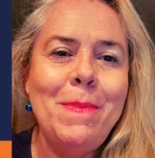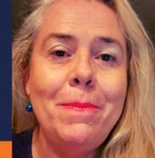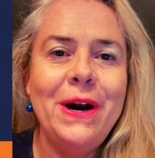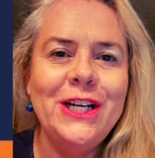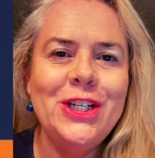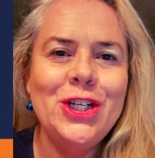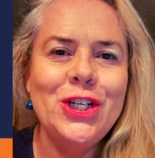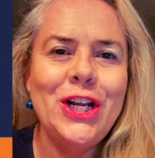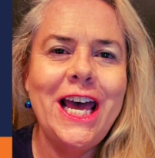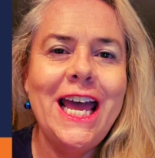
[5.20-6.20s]
a
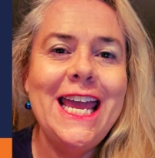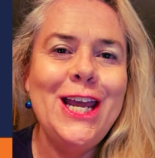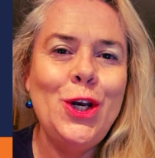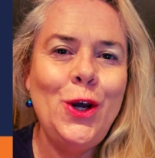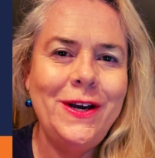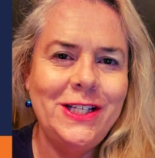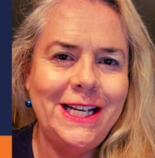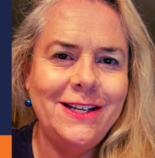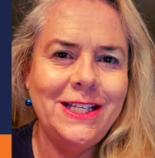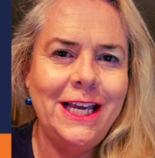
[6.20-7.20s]
practitioner in US
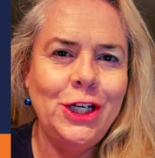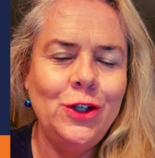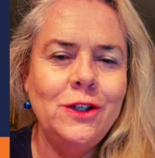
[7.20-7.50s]
taxation,